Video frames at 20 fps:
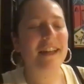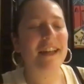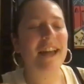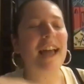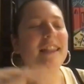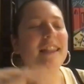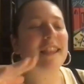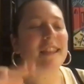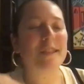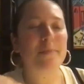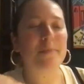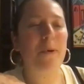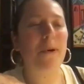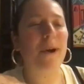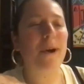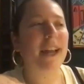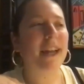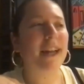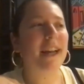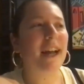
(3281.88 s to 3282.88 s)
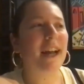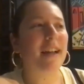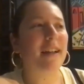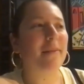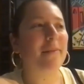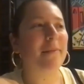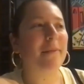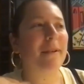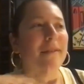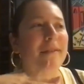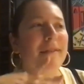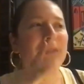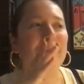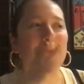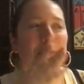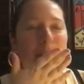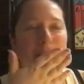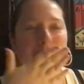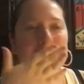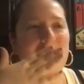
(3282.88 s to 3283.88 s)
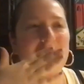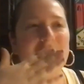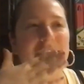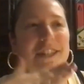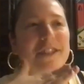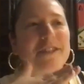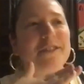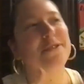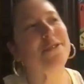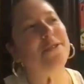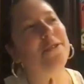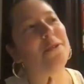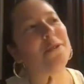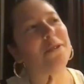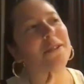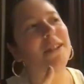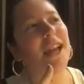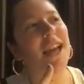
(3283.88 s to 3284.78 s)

at this point, I am redacted years old